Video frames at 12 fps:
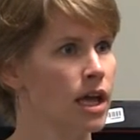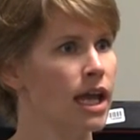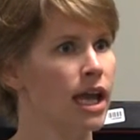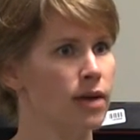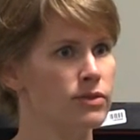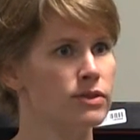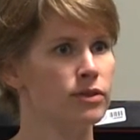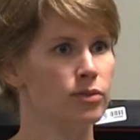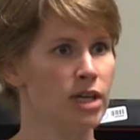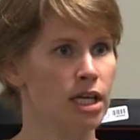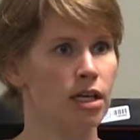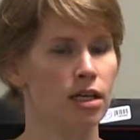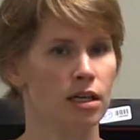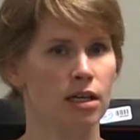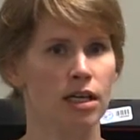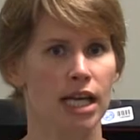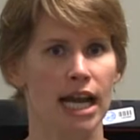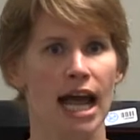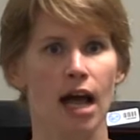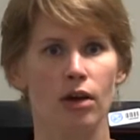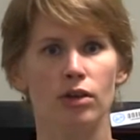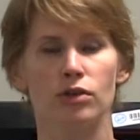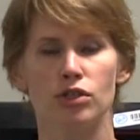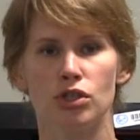It comes from here and how
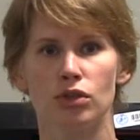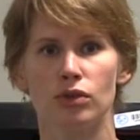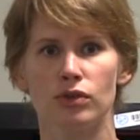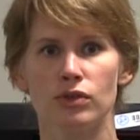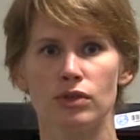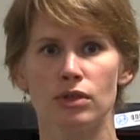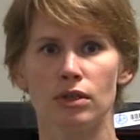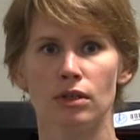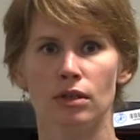you choose